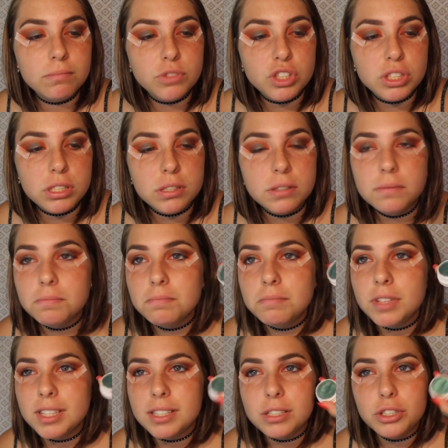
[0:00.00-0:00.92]

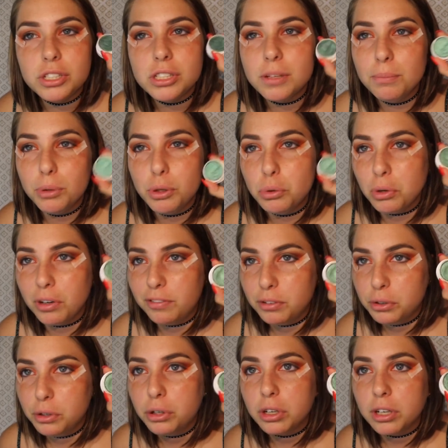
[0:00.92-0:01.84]
just it's just a
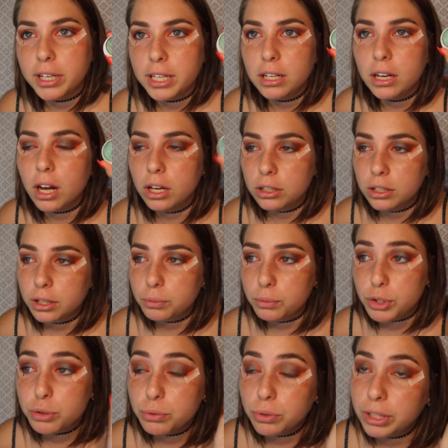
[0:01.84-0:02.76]
beautiful green color,
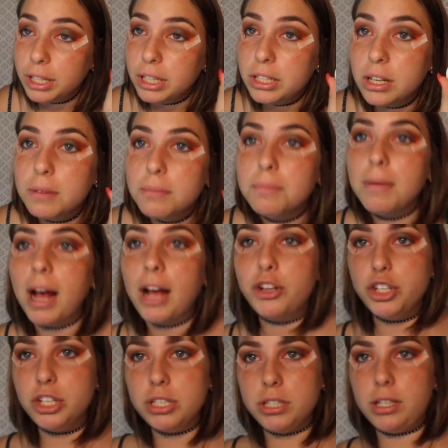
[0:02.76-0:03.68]
which really
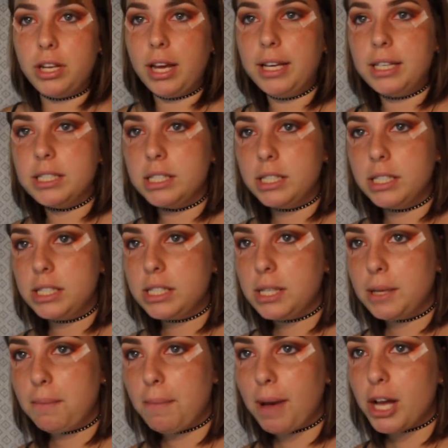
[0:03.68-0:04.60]
matches nicely
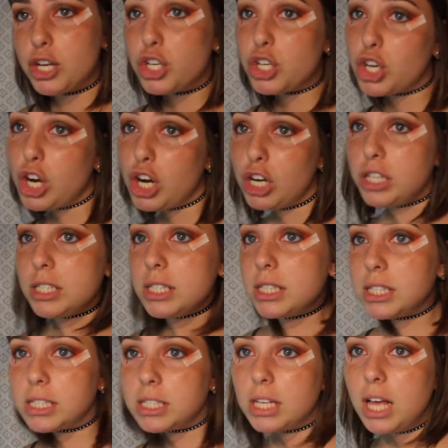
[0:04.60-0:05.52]
to my shirt.
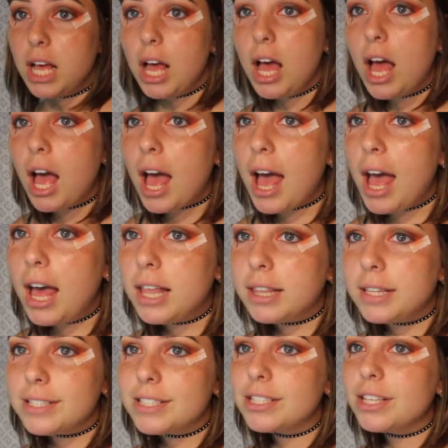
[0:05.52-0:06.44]

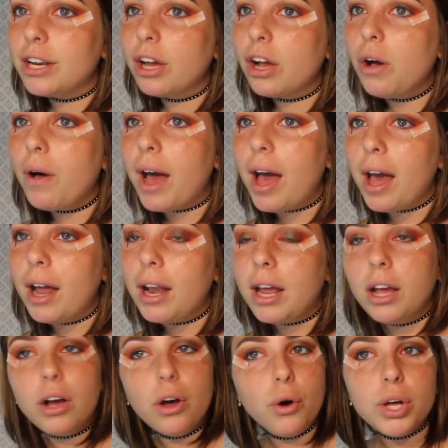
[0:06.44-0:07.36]
And this is going to go ahead
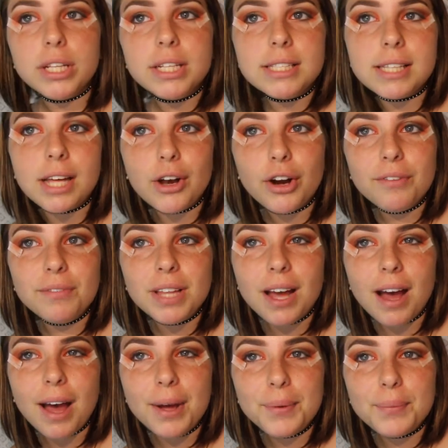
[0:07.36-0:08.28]
and go on the center of
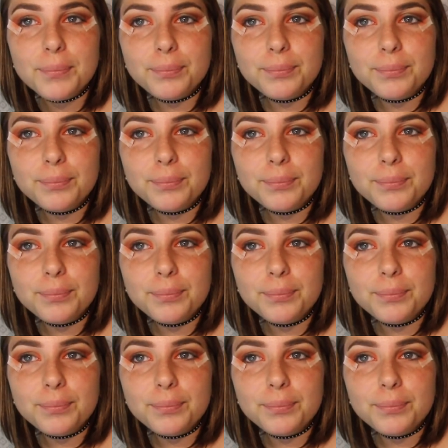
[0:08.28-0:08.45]
the eye.